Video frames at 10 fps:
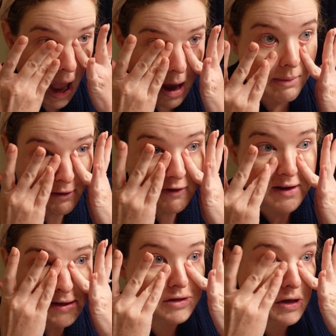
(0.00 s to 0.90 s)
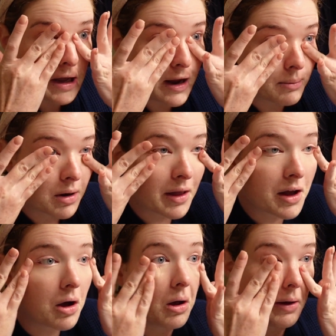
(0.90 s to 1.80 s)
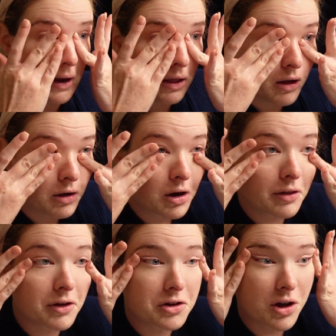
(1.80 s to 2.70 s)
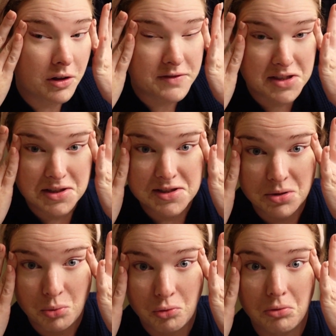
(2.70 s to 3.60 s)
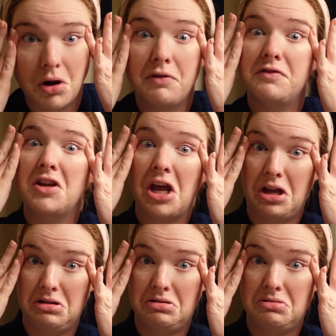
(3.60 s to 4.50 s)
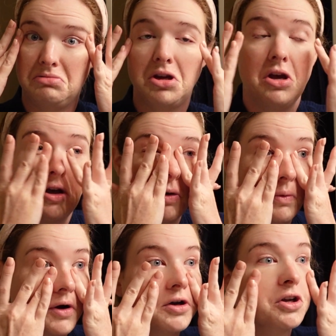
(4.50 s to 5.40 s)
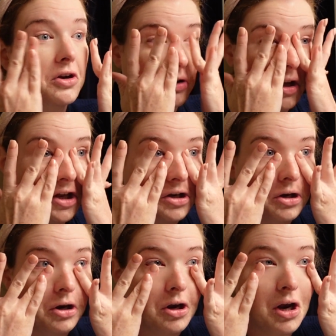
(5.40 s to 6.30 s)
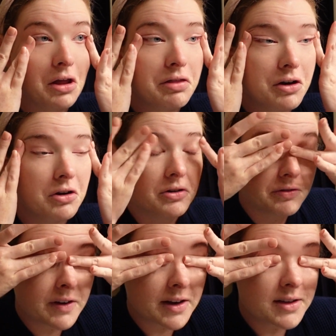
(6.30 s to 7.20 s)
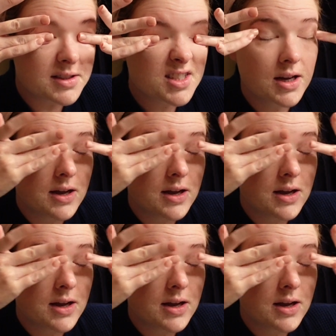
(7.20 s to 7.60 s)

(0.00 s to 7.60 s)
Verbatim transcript: And my face is on camera like all day long. Although y'all have seen some rough days where your girl had nothing on her face.